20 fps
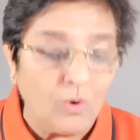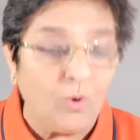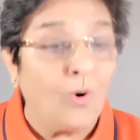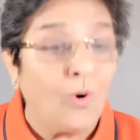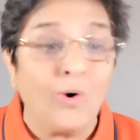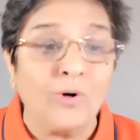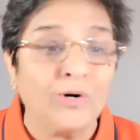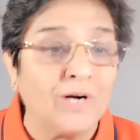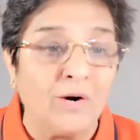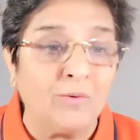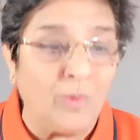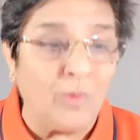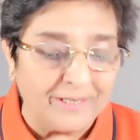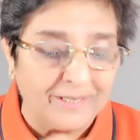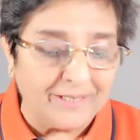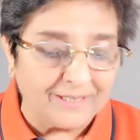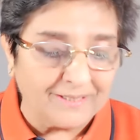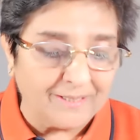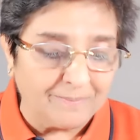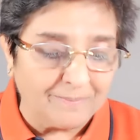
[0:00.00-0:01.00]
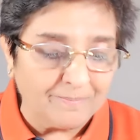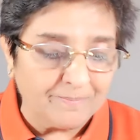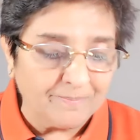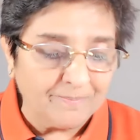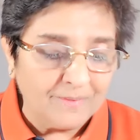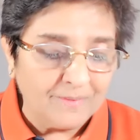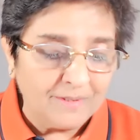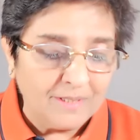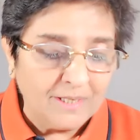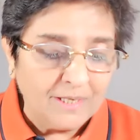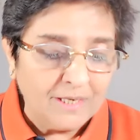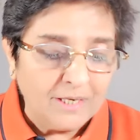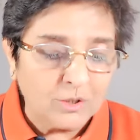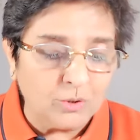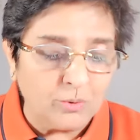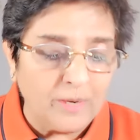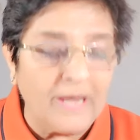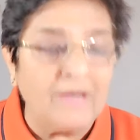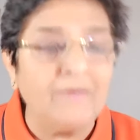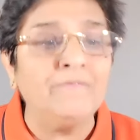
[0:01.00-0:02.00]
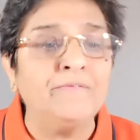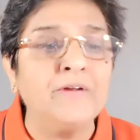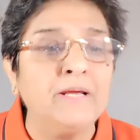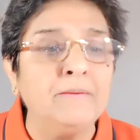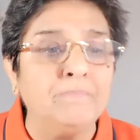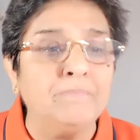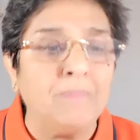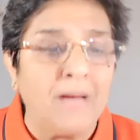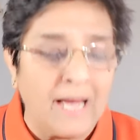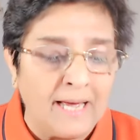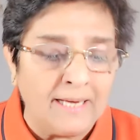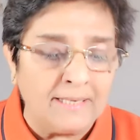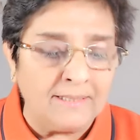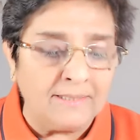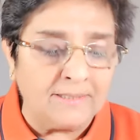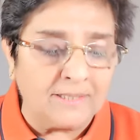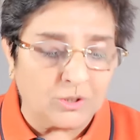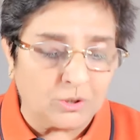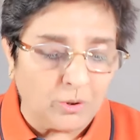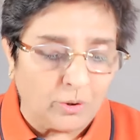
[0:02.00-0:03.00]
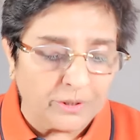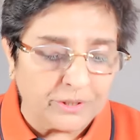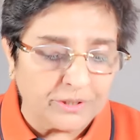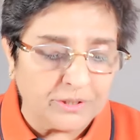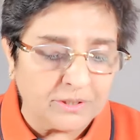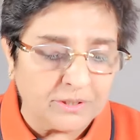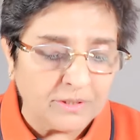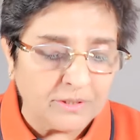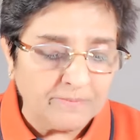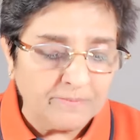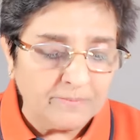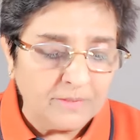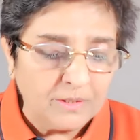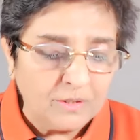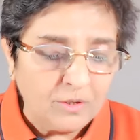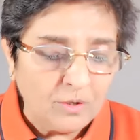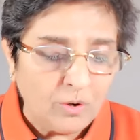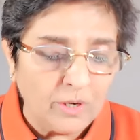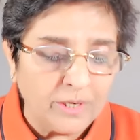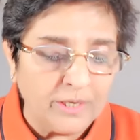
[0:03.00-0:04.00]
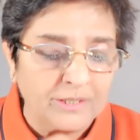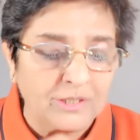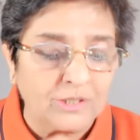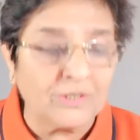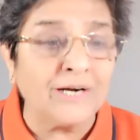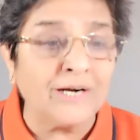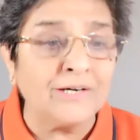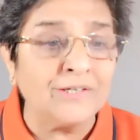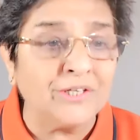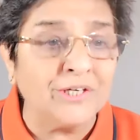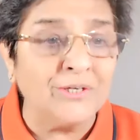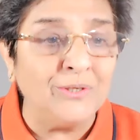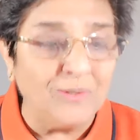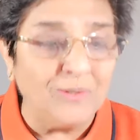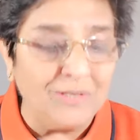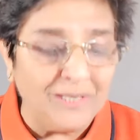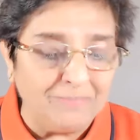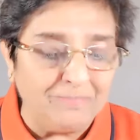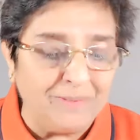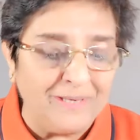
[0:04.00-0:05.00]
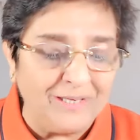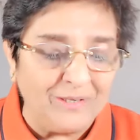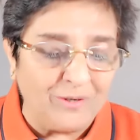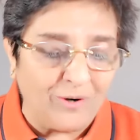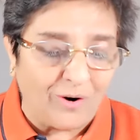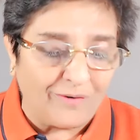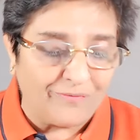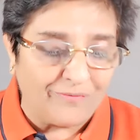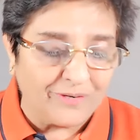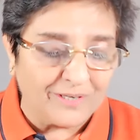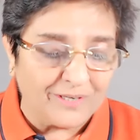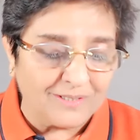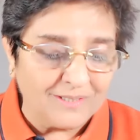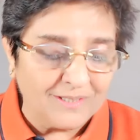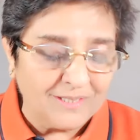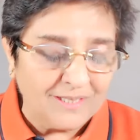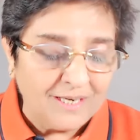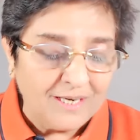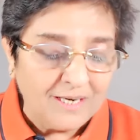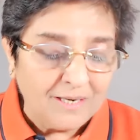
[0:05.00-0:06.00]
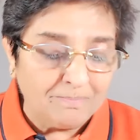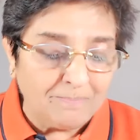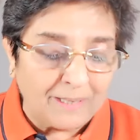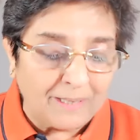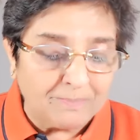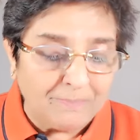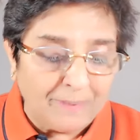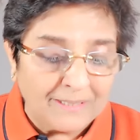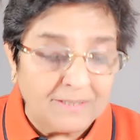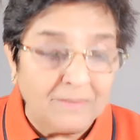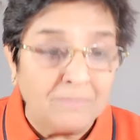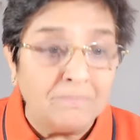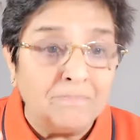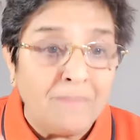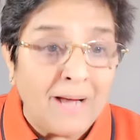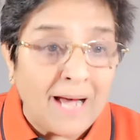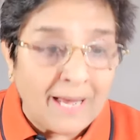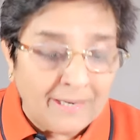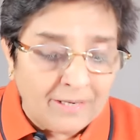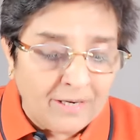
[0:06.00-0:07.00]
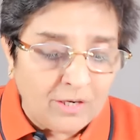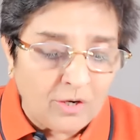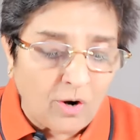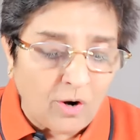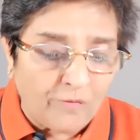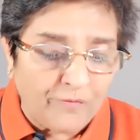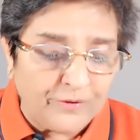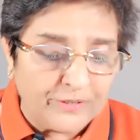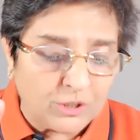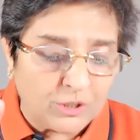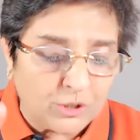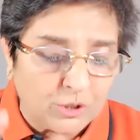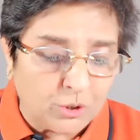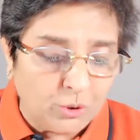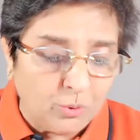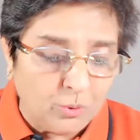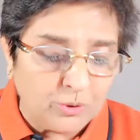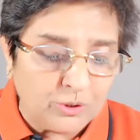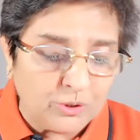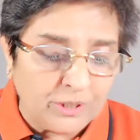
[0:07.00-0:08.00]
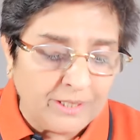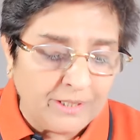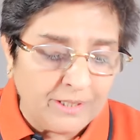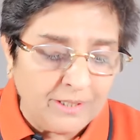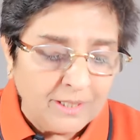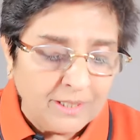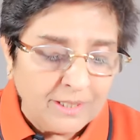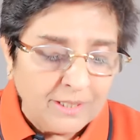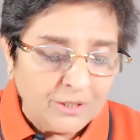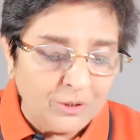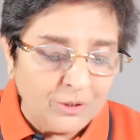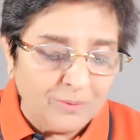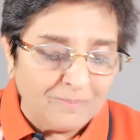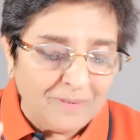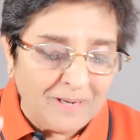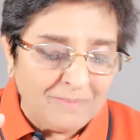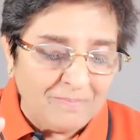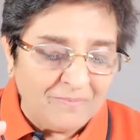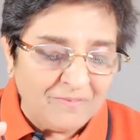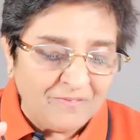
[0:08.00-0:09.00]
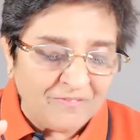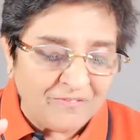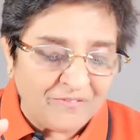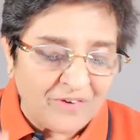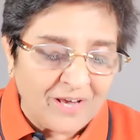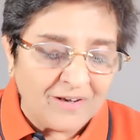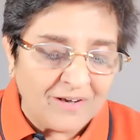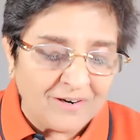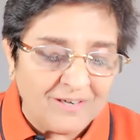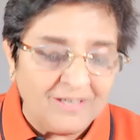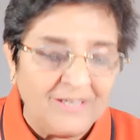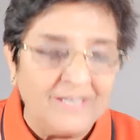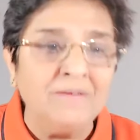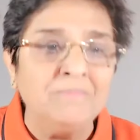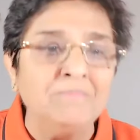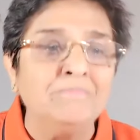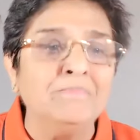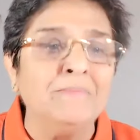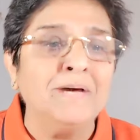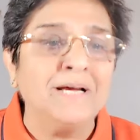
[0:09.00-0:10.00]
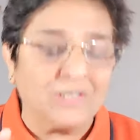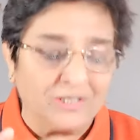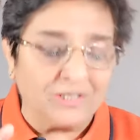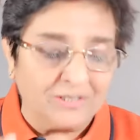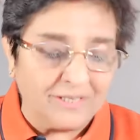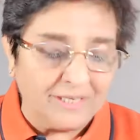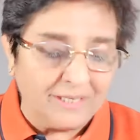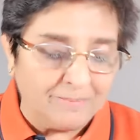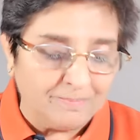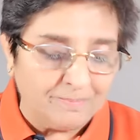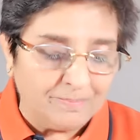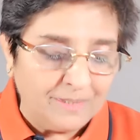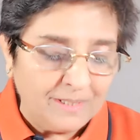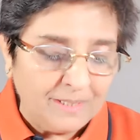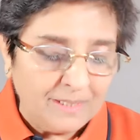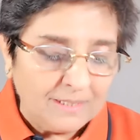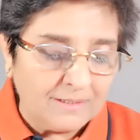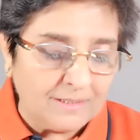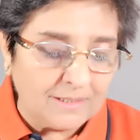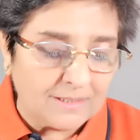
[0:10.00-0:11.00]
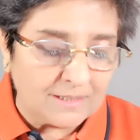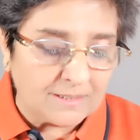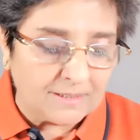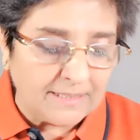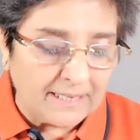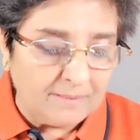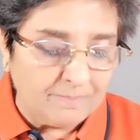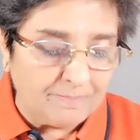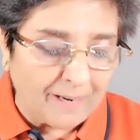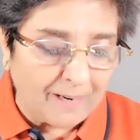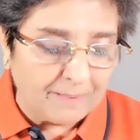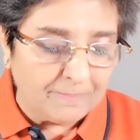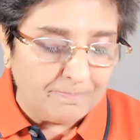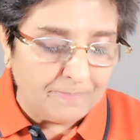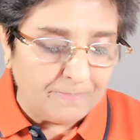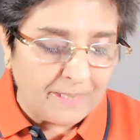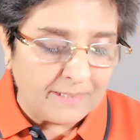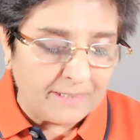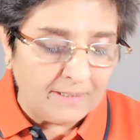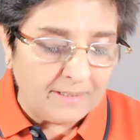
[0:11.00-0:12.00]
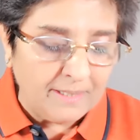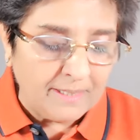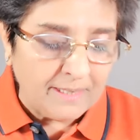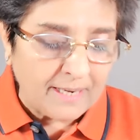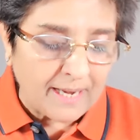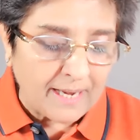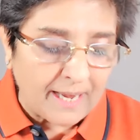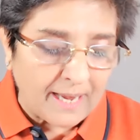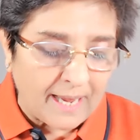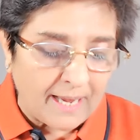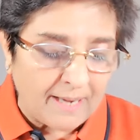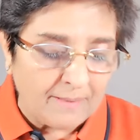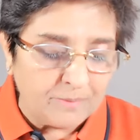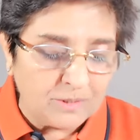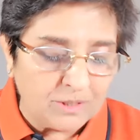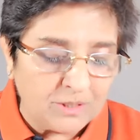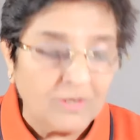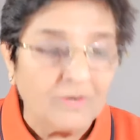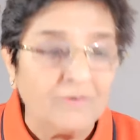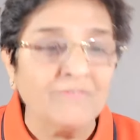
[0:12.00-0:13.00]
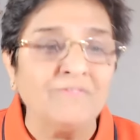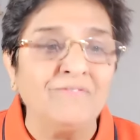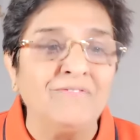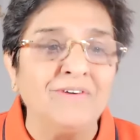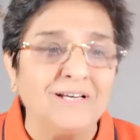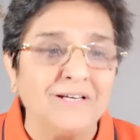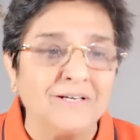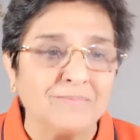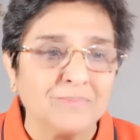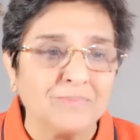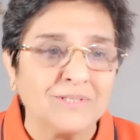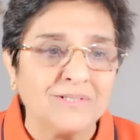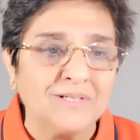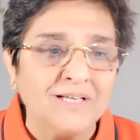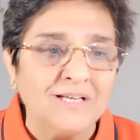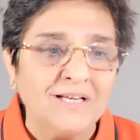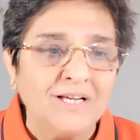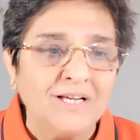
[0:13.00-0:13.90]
or avoiding them. To every man, the choice is continually being offered, but by the manner of his choosing, you may fairly measure him. This is said by Ben Ames Williams.